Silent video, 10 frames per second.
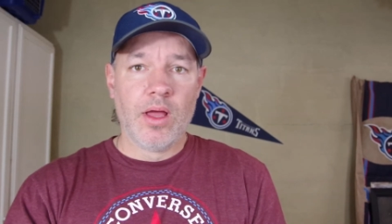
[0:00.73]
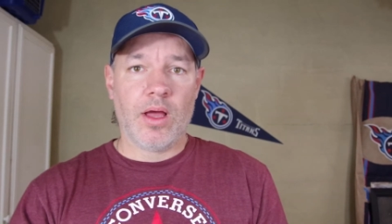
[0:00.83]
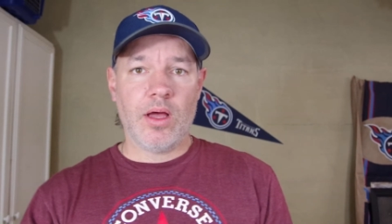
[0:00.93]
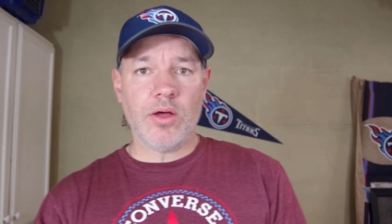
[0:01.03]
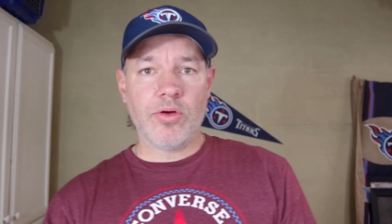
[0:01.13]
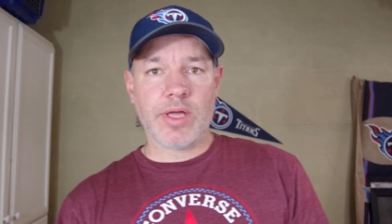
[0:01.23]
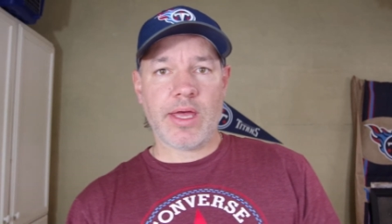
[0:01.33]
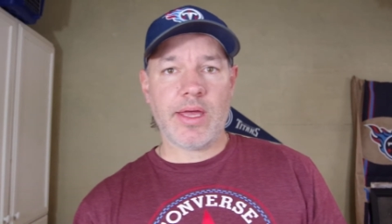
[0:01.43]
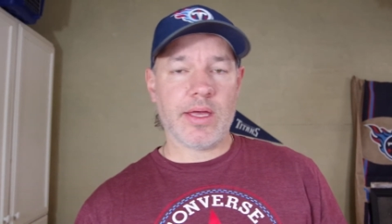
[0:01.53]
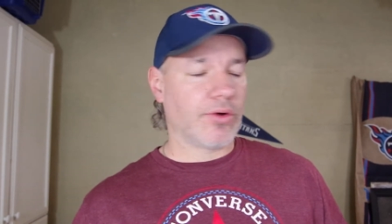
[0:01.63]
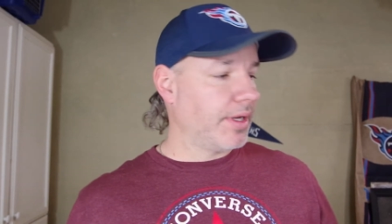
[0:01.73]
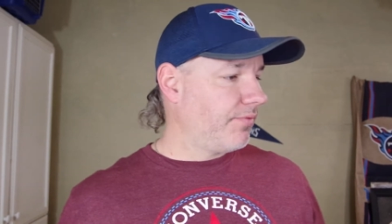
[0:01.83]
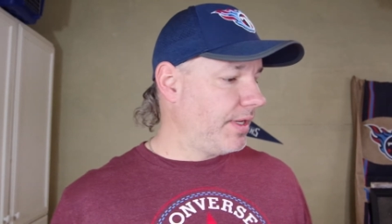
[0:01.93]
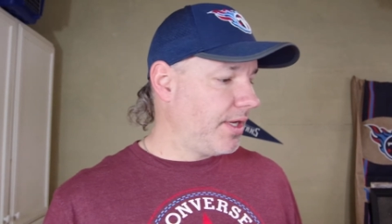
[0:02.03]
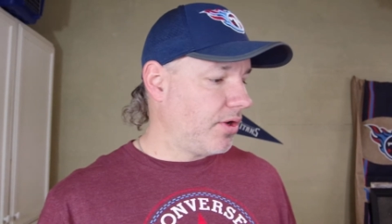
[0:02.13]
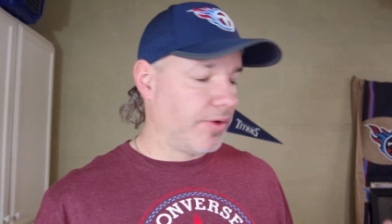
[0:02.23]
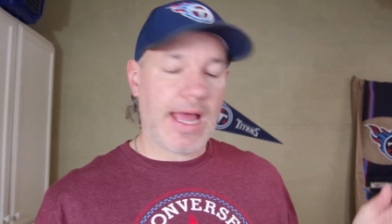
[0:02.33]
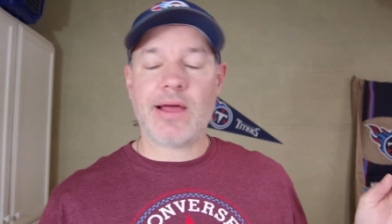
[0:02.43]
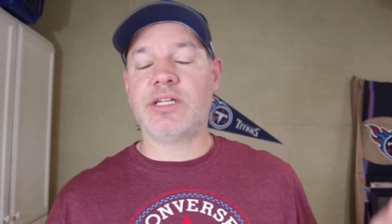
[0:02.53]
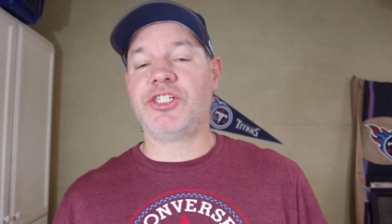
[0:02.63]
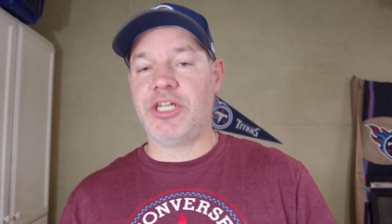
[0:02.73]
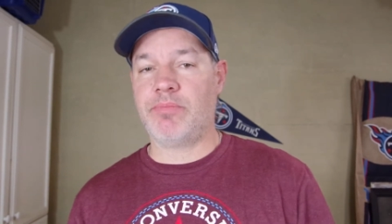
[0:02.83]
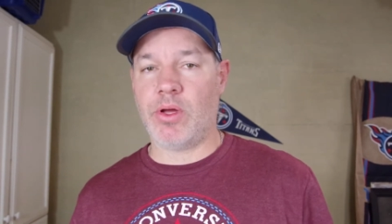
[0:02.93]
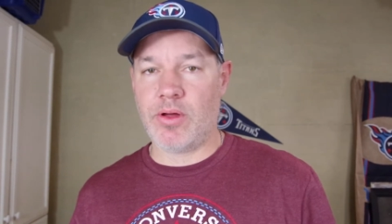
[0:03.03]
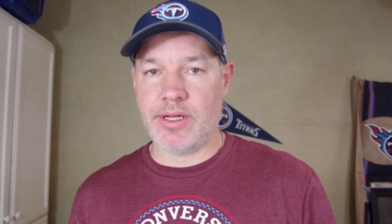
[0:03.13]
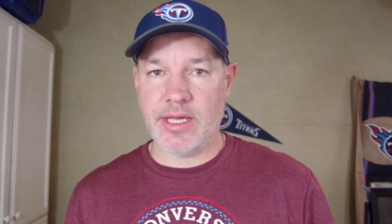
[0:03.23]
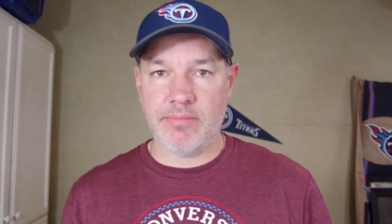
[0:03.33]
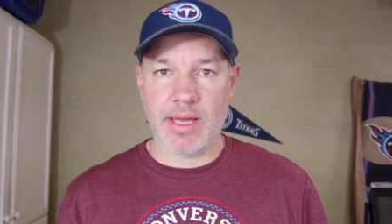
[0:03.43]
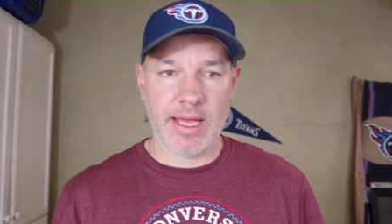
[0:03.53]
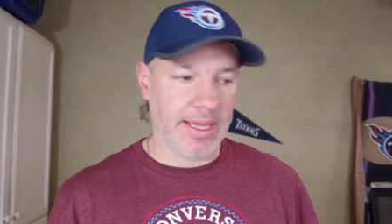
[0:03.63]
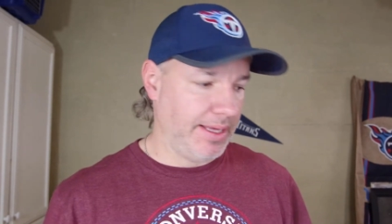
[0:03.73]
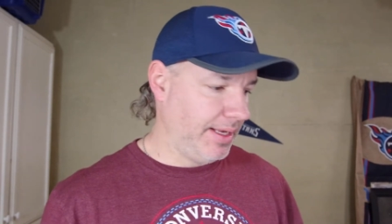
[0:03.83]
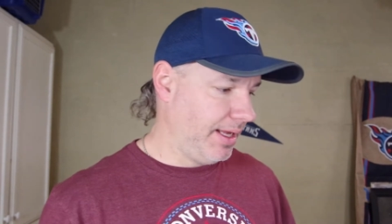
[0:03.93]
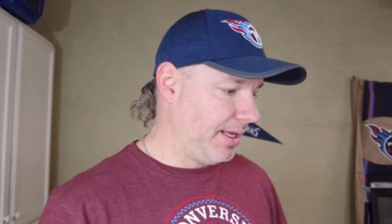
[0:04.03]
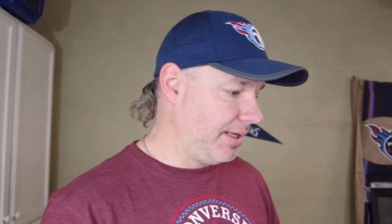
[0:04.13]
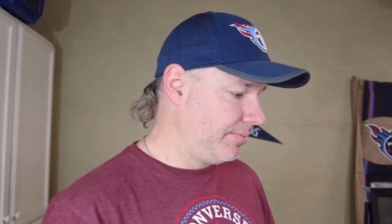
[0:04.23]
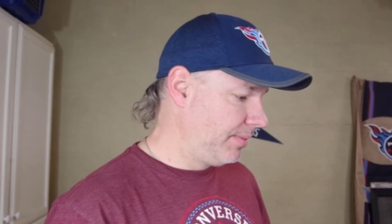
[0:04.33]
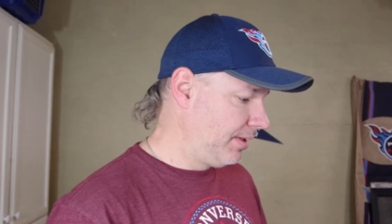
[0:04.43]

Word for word: Okay, a quick video on how to ship on eBay. Um,